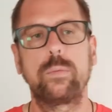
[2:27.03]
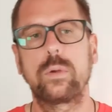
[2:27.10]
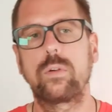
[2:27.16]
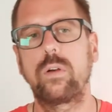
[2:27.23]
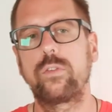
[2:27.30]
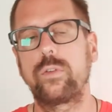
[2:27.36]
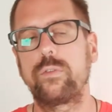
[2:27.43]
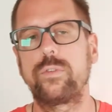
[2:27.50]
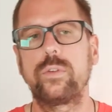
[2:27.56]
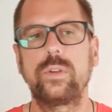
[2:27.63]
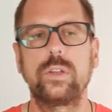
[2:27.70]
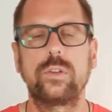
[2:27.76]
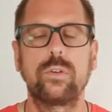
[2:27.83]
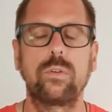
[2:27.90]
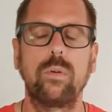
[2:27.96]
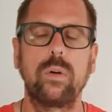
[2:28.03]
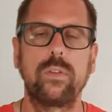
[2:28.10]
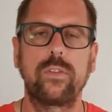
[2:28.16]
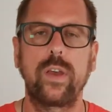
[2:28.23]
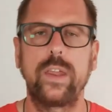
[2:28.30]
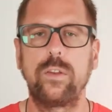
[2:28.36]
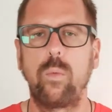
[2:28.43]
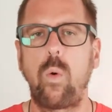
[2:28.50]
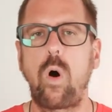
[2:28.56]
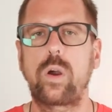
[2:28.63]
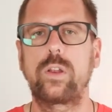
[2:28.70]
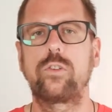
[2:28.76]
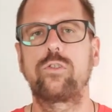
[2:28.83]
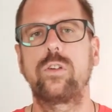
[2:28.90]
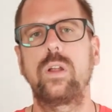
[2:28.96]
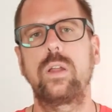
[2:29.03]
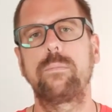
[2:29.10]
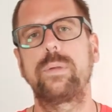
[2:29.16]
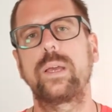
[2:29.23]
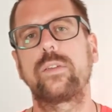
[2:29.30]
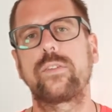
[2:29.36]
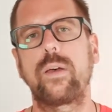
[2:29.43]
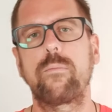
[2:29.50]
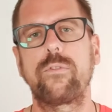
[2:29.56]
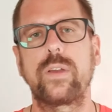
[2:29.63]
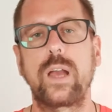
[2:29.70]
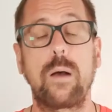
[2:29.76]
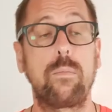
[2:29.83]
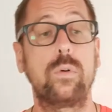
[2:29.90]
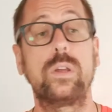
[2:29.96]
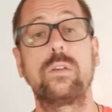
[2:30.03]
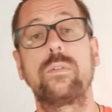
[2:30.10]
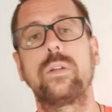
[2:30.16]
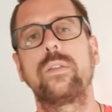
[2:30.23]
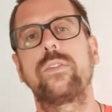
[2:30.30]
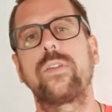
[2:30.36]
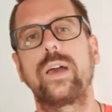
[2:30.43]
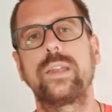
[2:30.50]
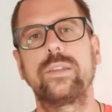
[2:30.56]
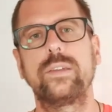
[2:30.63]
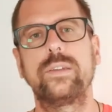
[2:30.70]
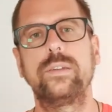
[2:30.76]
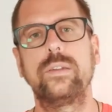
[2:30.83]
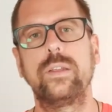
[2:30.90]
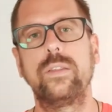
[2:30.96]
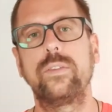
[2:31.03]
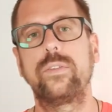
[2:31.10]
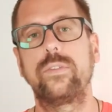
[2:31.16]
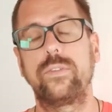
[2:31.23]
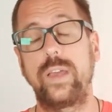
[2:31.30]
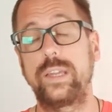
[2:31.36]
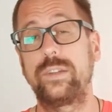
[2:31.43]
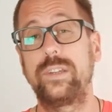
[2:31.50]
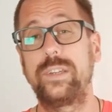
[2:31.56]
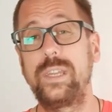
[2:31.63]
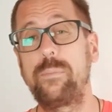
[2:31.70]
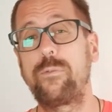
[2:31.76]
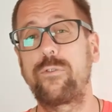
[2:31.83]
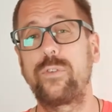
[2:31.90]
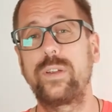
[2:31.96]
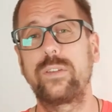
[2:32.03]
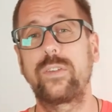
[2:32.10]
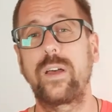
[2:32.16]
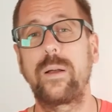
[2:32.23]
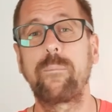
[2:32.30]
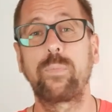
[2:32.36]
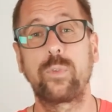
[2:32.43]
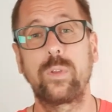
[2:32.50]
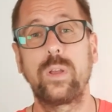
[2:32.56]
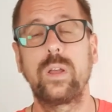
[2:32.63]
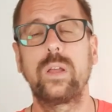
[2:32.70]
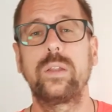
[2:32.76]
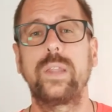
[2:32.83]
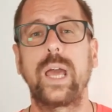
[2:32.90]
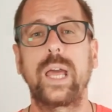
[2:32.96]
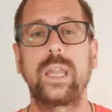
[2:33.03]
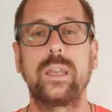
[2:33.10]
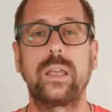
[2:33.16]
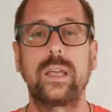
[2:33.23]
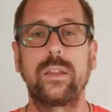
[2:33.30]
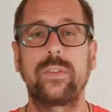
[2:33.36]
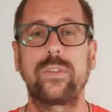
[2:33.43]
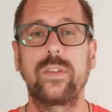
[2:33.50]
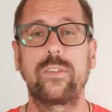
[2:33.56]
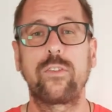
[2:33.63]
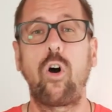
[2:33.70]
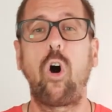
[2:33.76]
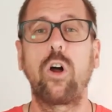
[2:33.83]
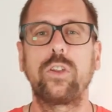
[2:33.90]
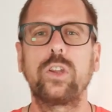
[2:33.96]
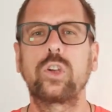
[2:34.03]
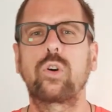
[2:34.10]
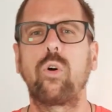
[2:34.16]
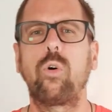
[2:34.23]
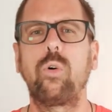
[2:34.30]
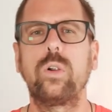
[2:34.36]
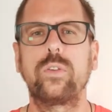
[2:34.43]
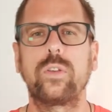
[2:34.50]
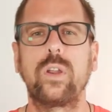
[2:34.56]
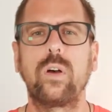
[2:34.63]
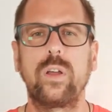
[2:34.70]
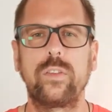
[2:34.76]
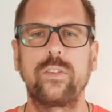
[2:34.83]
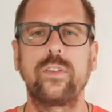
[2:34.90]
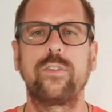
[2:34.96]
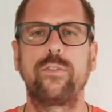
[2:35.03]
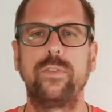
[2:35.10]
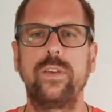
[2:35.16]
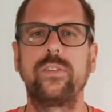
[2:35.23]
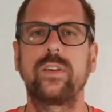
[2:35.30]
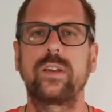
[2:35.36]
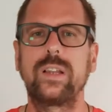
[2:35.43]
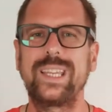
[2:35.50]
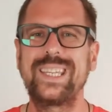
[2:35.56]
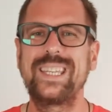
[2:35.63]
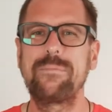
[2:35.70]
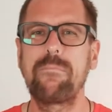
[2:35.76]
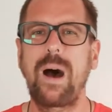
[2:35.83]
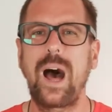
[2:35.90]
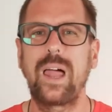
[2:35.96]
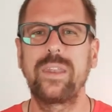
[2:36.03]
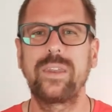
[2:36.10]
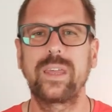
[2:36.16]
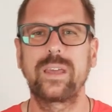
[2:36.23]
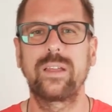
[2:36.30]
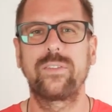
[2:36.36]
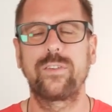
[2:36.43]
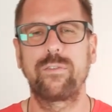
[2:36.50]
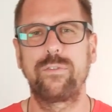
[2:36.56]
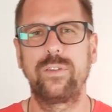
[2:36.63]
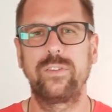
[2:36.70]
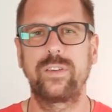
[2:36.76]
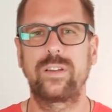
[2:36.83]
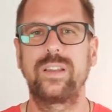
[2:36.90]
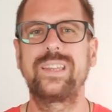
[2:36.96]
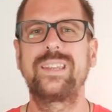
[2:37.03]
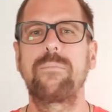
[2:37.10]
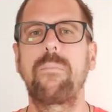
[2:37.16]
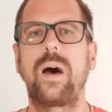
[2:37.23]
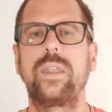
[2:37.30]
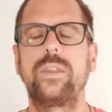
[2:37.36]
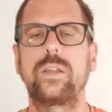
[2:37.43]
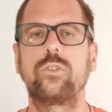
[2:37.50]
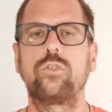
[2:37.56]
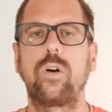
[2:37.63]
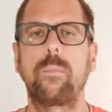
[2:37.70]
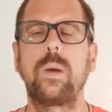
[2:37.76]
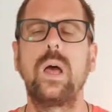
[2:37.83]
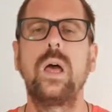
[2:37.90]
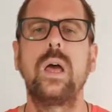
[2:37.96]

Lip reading: Because if you need to go inside the walk-in chiller and pick something up, or even inside the deep freezer, then it's hot and cold, you know, it's physically demanding, it's a physically demanding job.